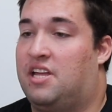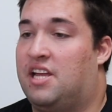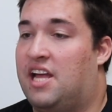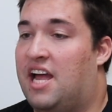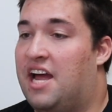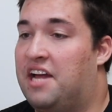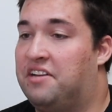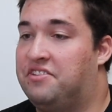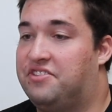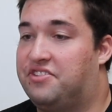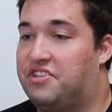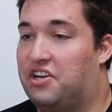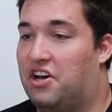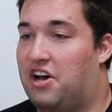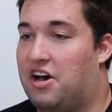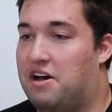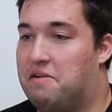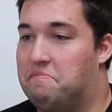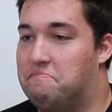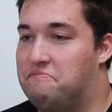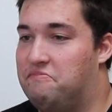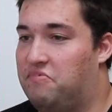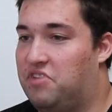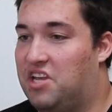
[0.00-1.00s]
And
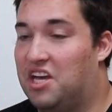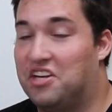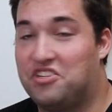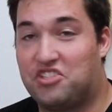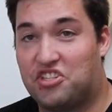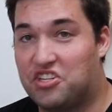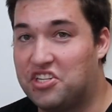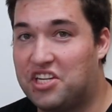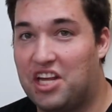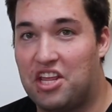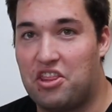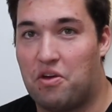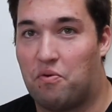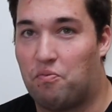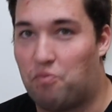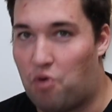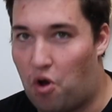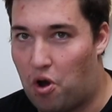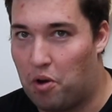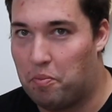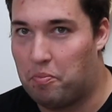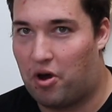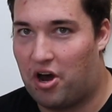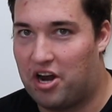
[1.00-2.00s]
yeah, it's just hit the
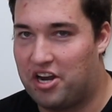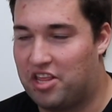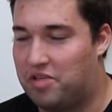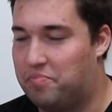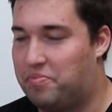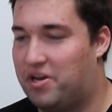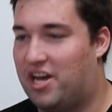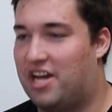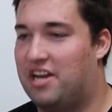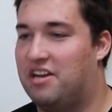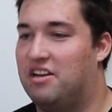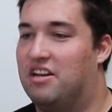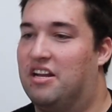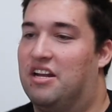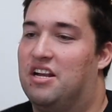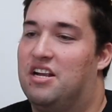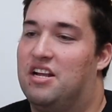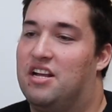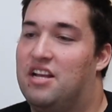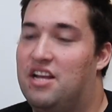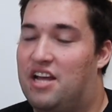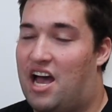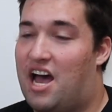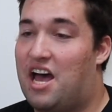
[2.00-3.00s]
wrong part of the bat
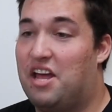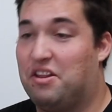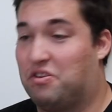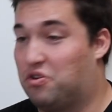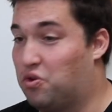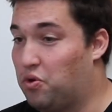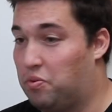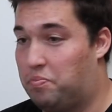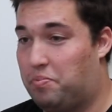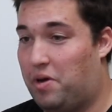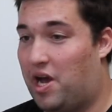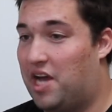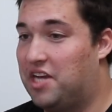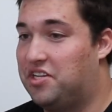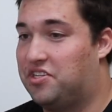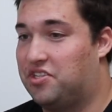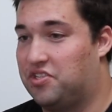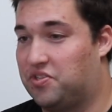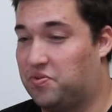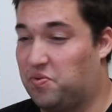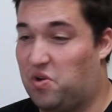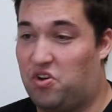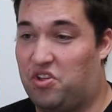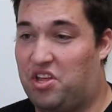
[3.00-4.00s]
at good pace
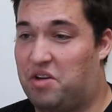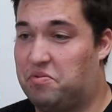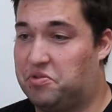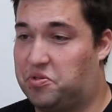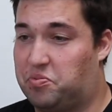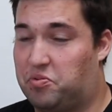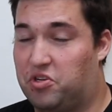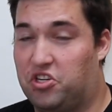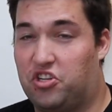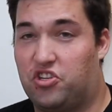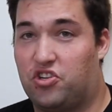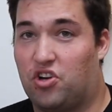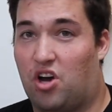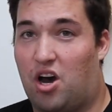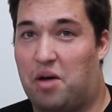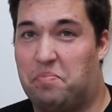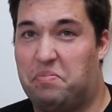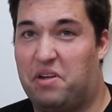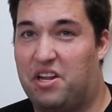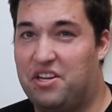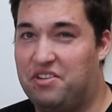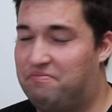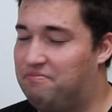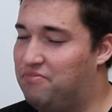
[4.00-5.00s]
as well. That was pretty
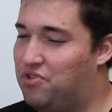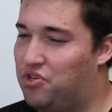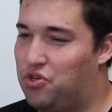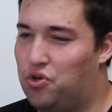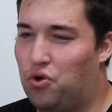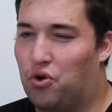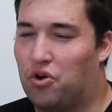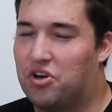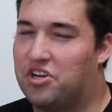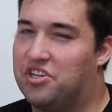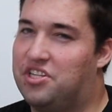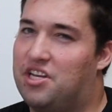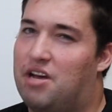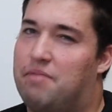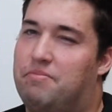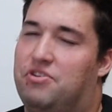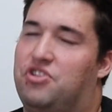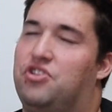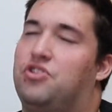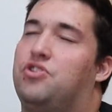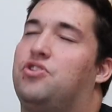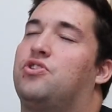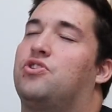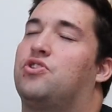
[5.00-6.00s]
sharp. And Yorker damage
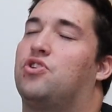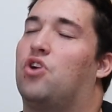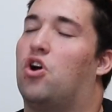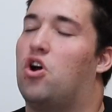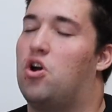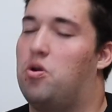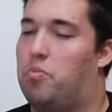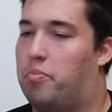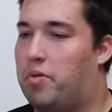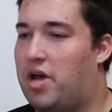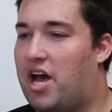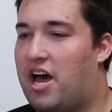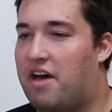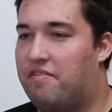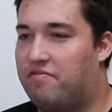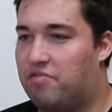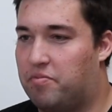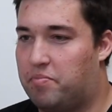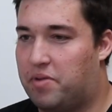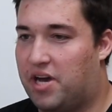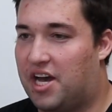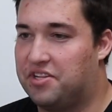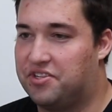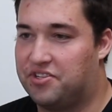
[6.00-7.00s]
is so bad for
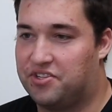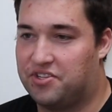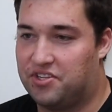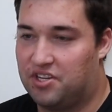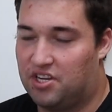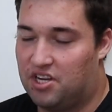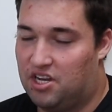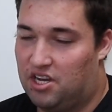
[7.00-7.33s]
bats.